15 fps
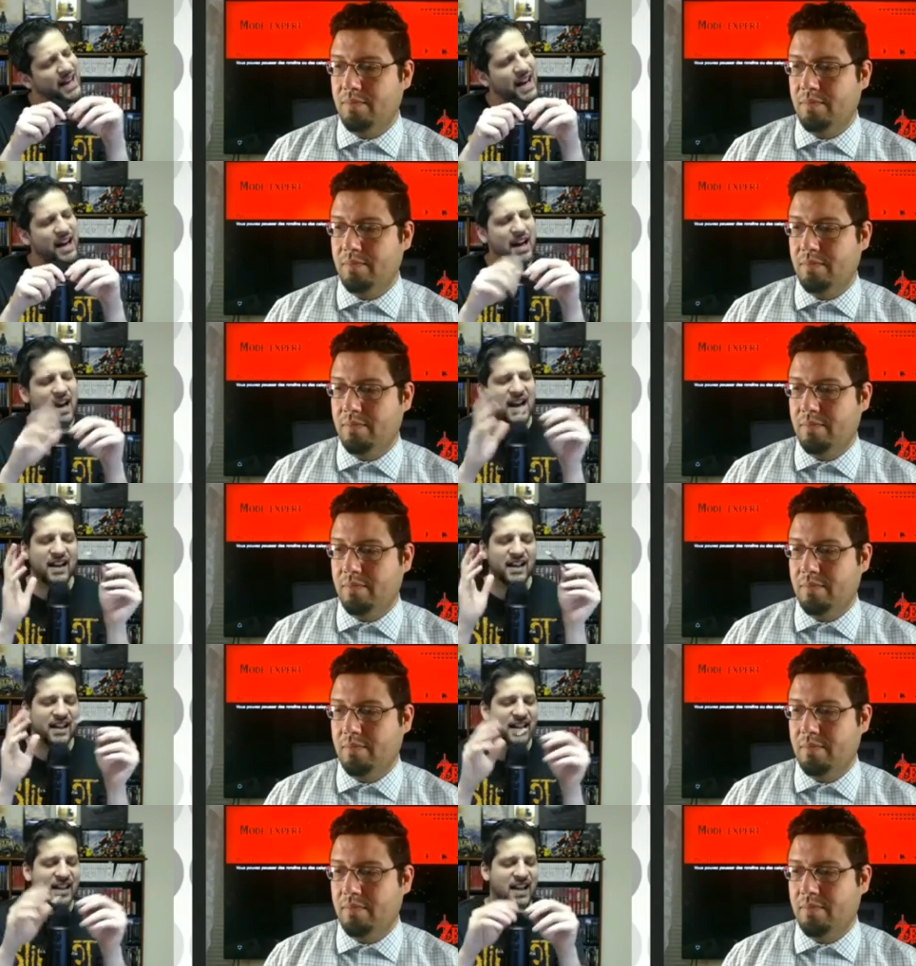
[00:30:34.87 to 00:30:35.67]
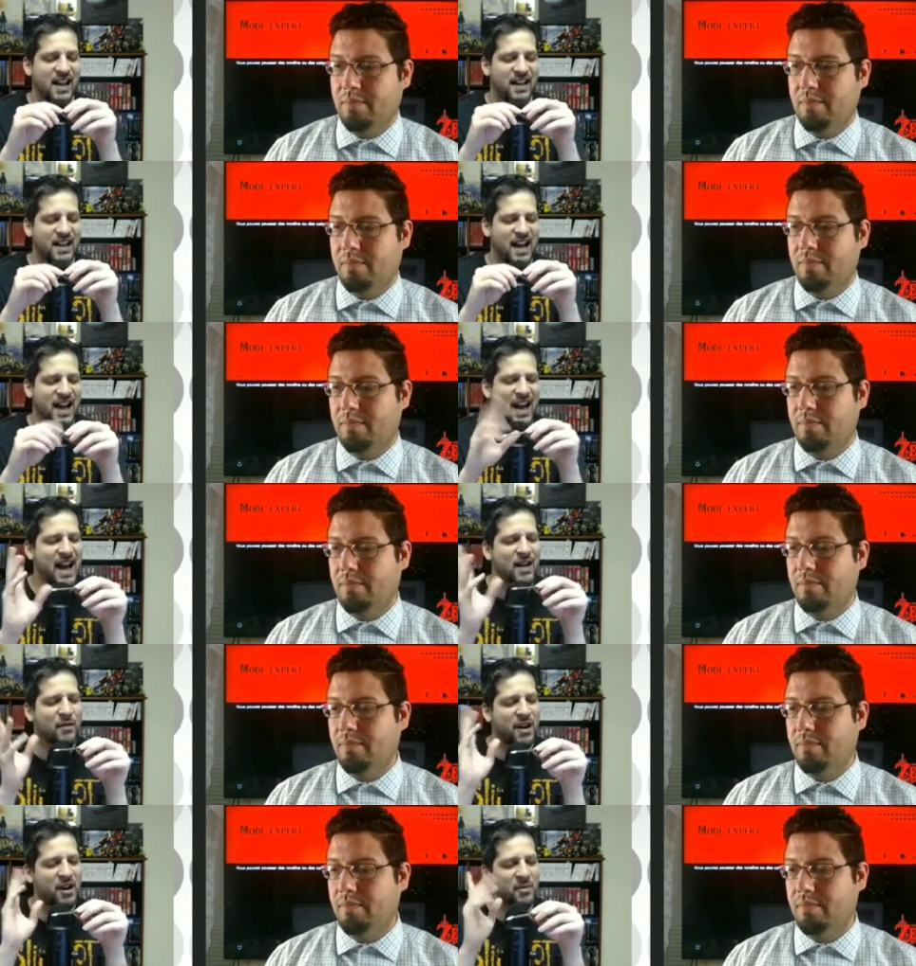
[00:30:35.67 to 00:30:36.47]
Speaker 1: I, I
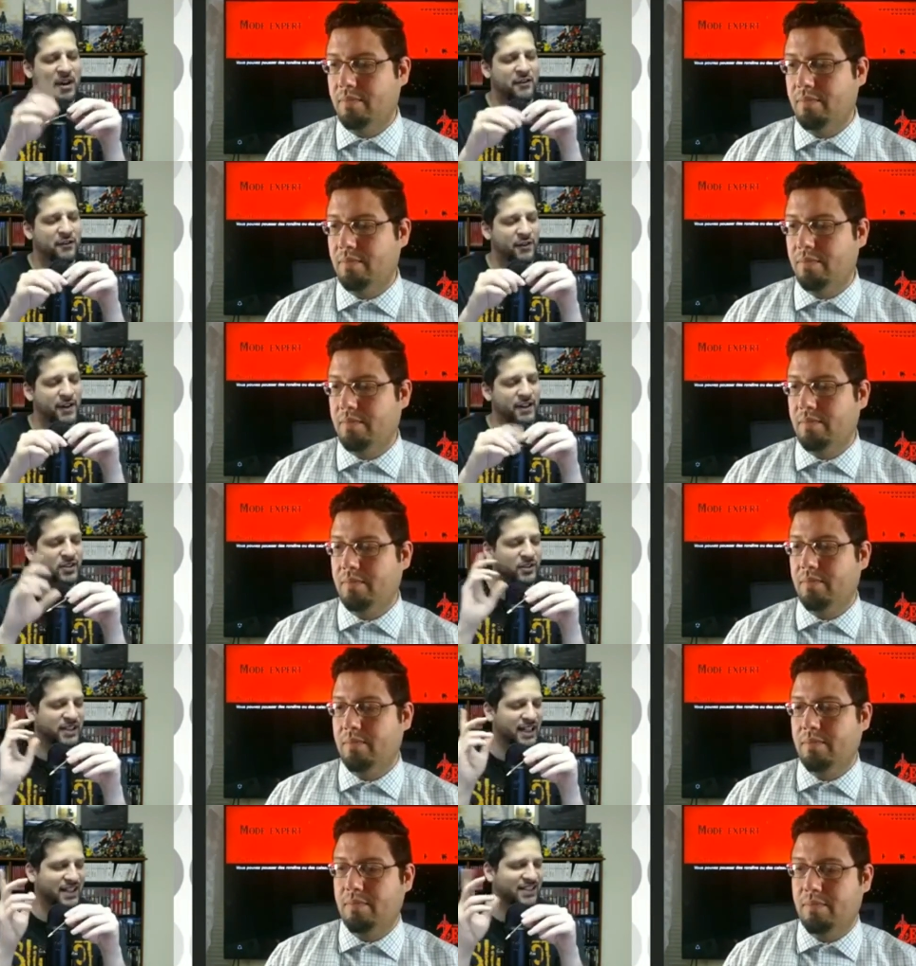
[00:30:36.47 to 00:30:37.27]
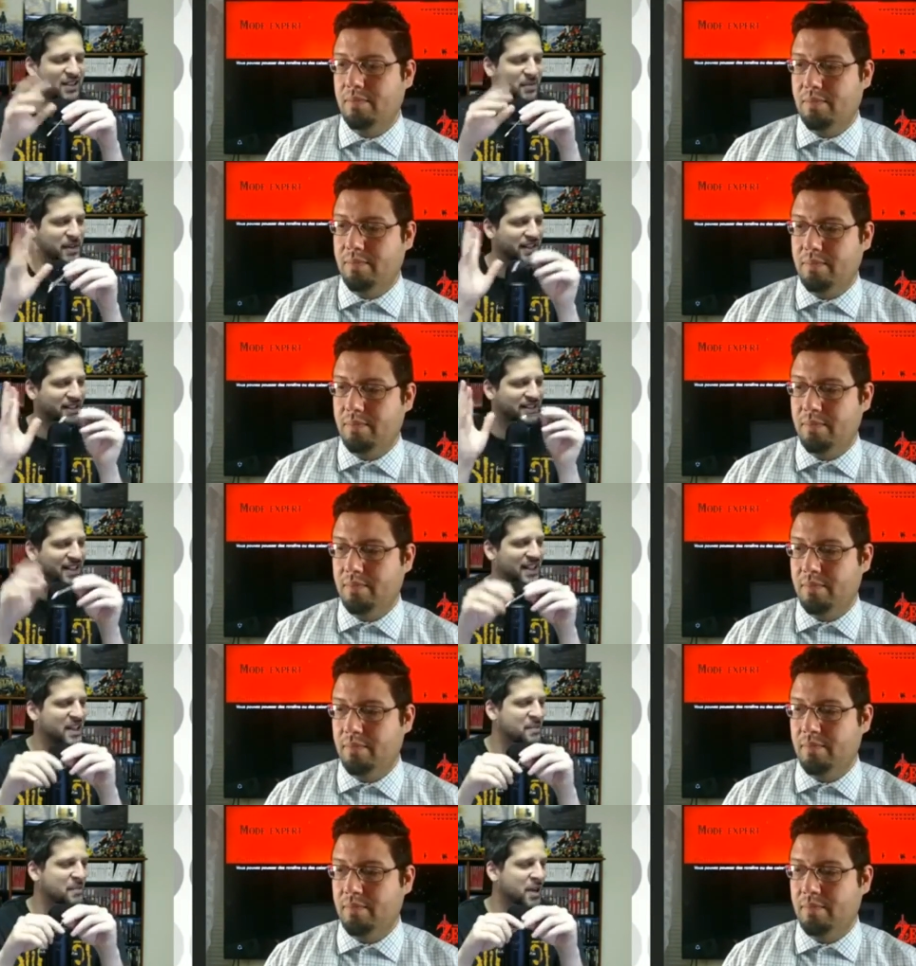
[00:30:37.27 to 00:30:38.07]
had one of my friends who texted me and
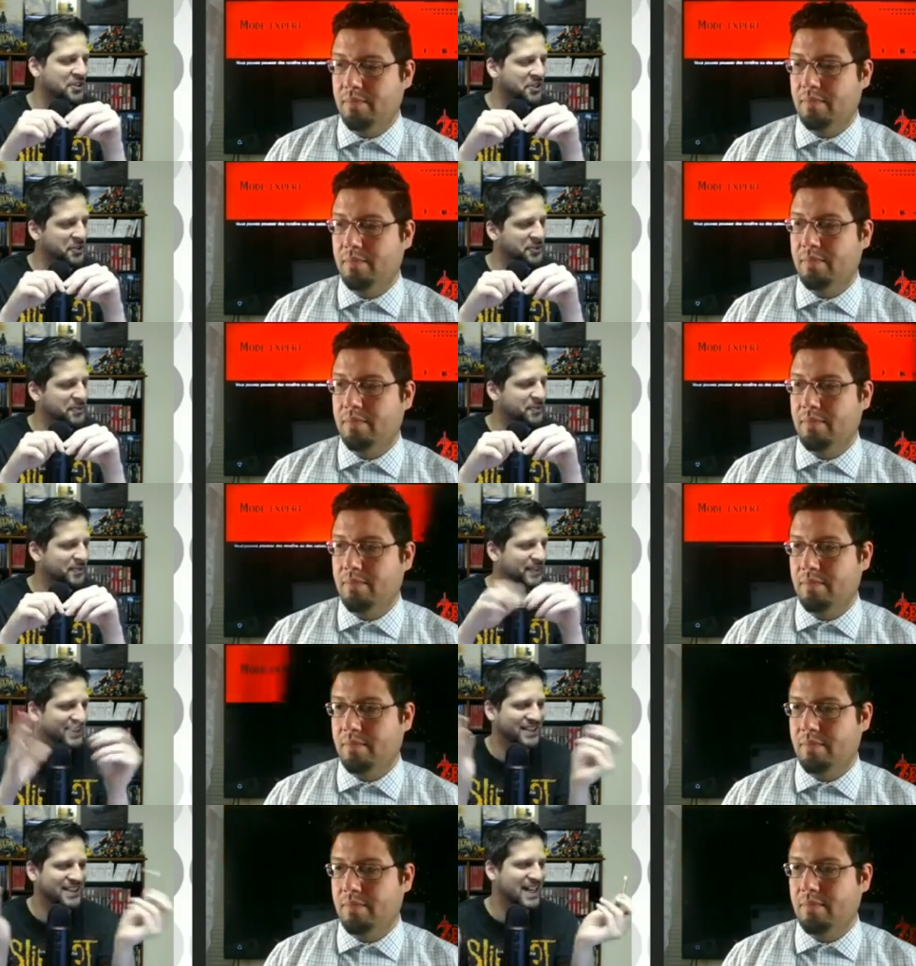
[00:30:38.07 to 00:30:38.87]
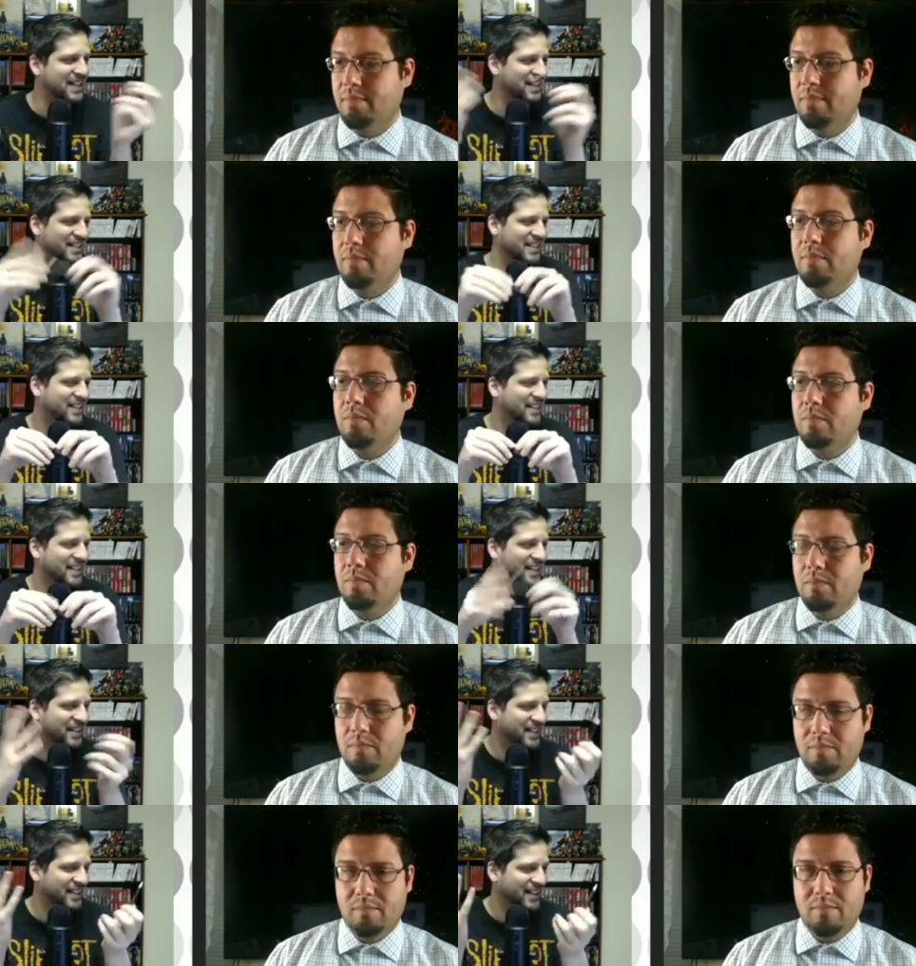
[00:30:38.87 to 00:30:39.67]
said that he bought Doom. This guy,
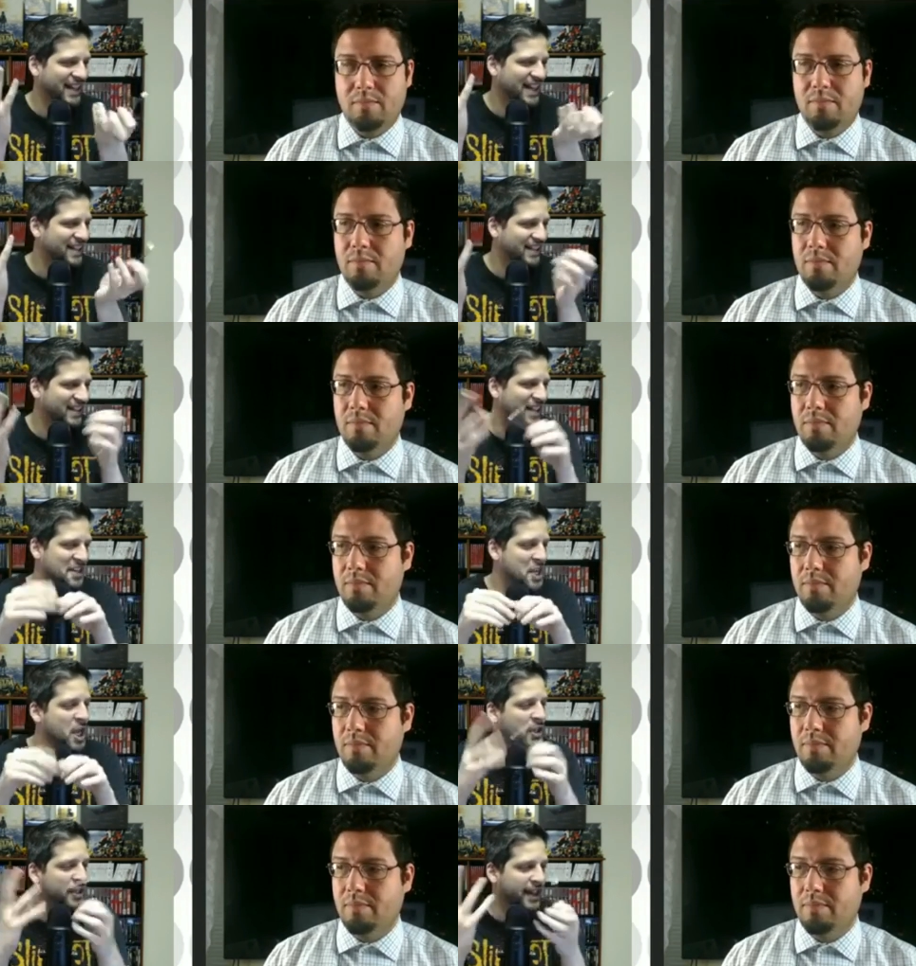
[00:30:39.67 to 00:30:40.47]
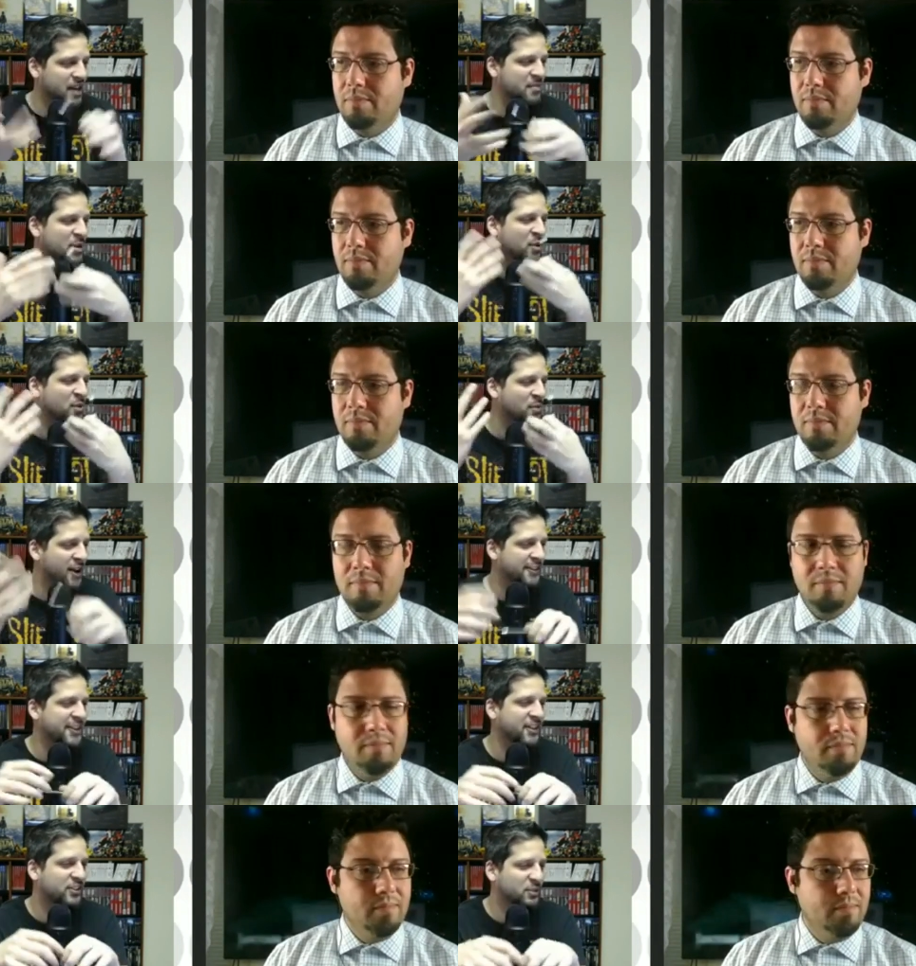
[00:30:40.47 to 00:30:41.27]
again, a non-gamer who
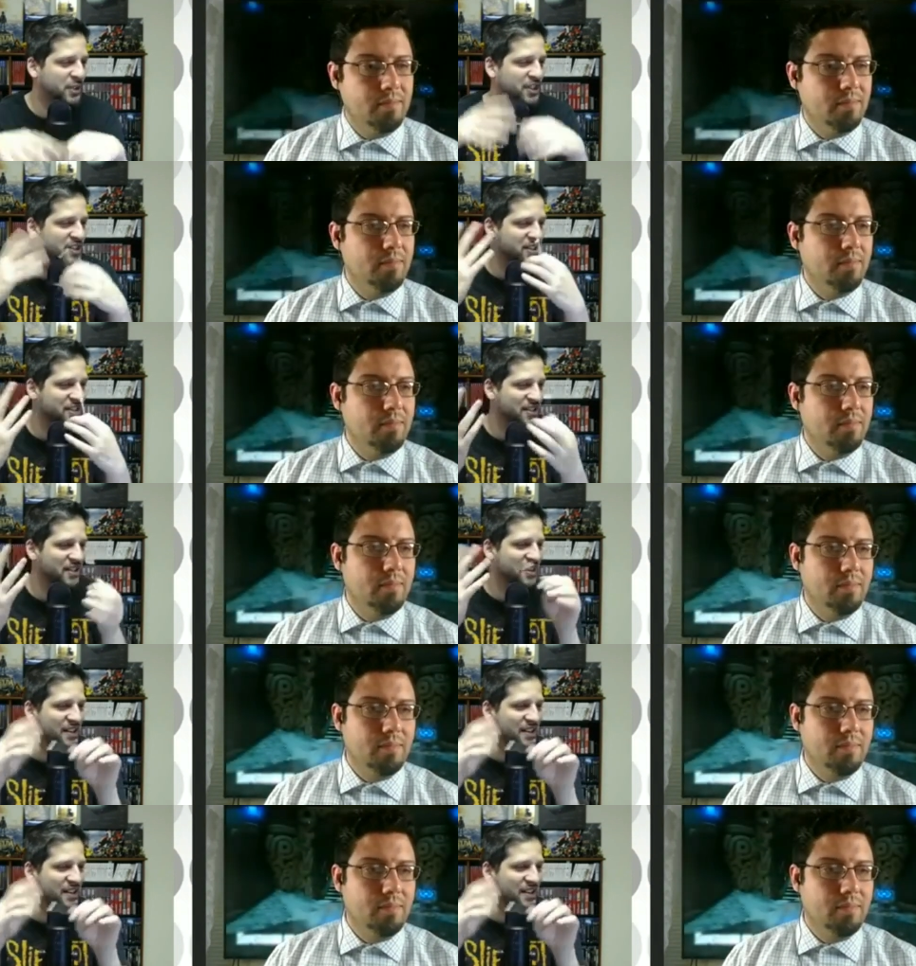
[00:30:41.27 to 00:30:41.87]
bought the Switch,